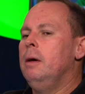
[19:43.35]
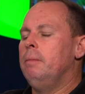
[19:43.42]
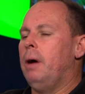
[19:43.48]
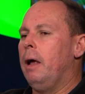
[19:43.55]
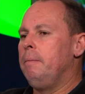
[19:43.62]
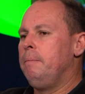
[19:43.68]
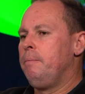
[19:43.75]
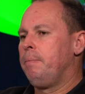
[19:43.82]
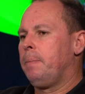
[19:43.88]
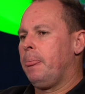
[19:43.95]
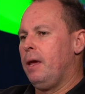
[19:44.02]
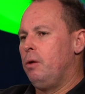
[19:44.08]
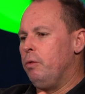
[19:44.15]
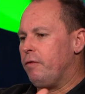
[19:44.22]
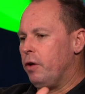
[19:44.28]
But
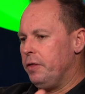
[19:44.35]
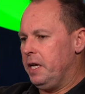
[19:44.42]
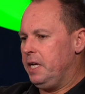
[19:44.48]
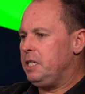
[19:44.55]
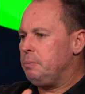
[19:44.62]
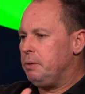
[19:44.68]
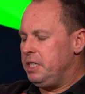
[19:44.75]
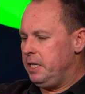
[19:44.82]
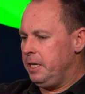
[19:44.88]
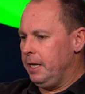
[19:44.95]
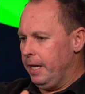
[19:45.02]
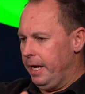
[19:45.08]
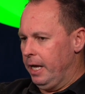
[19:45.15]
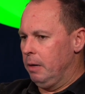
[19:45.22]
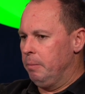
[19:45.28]
we've got these
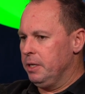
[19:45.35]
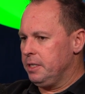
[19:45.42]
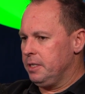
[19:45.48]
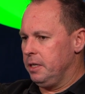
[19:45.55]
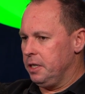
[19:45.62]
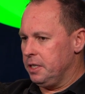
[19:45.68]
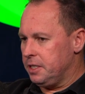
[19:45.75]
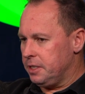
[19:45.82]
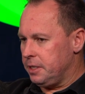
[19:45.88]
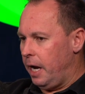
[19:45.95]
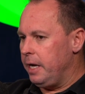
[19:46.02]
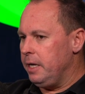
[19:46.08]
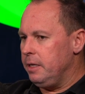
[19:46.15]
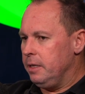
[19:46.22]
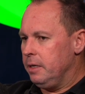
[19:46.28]
particular elements that are
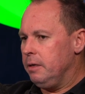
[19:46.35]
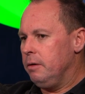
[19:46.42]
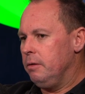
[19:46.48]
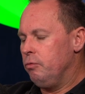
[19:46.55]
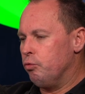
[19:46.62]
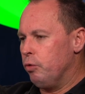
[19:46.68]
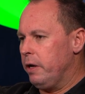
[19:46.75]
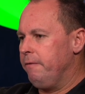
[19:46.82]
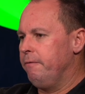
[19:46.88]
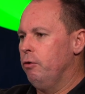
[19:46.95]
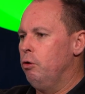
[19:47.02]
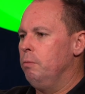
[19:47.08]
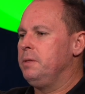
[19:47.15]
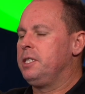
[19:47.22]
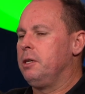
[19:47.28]
state
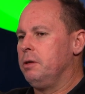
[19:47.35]
reforms.